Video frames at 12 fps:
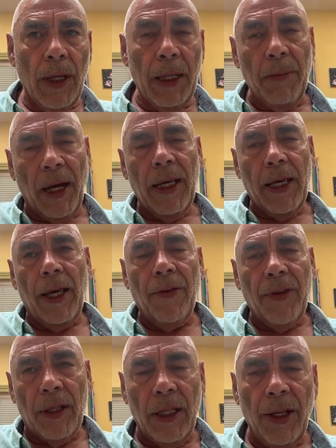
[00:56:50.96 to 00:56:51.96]
in my
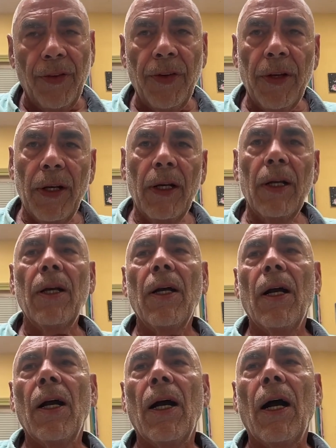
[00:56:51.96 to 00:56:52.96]
case at least,
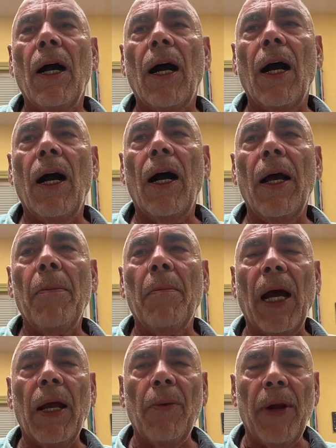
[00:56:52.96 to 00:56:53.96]

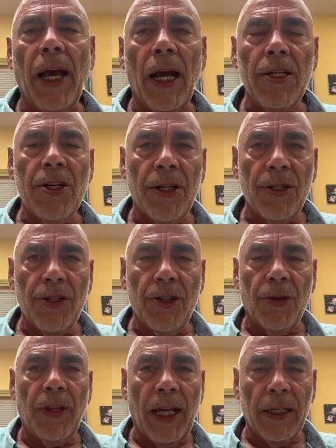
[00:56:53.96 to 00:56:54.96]
my reaction
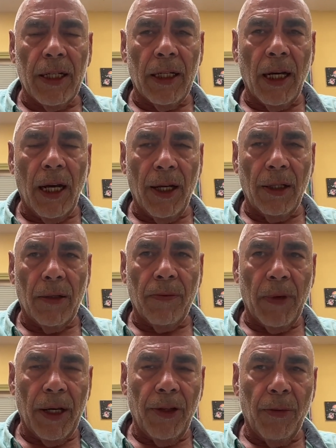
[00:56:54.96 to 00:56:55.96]
to that denial
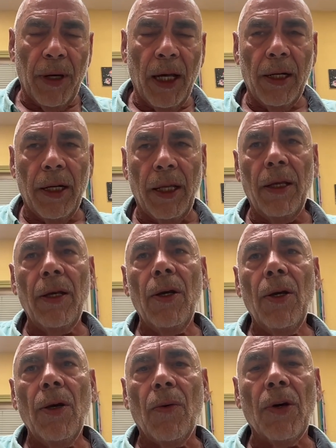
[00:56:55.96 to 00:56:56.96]
of my humanity
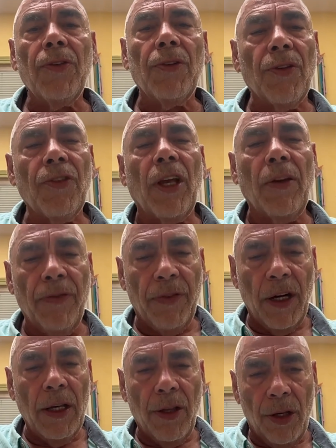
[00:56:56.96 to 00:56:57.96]
was to say,
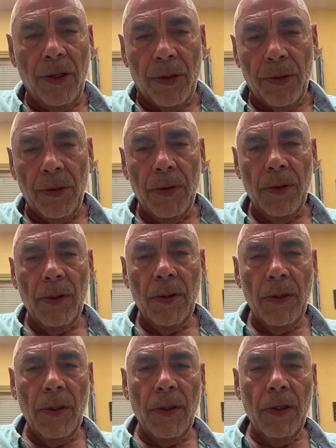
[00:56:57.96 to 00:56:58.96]
fuck you.
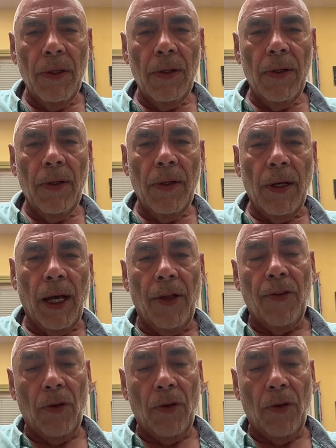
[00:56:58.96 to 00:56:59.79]
And